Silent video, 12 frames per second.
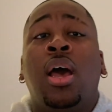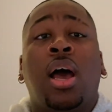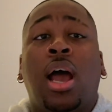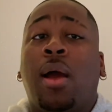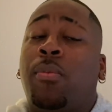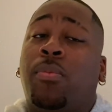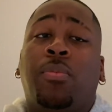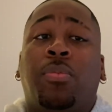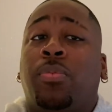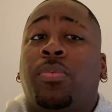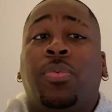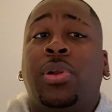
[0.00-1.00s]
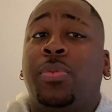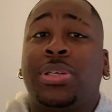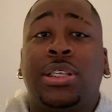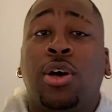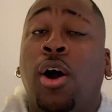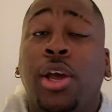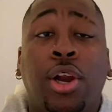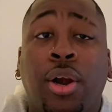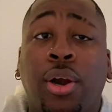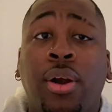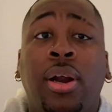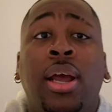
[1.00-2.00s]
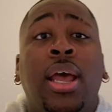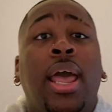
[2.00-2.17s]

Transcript: I really wasn't talking to her.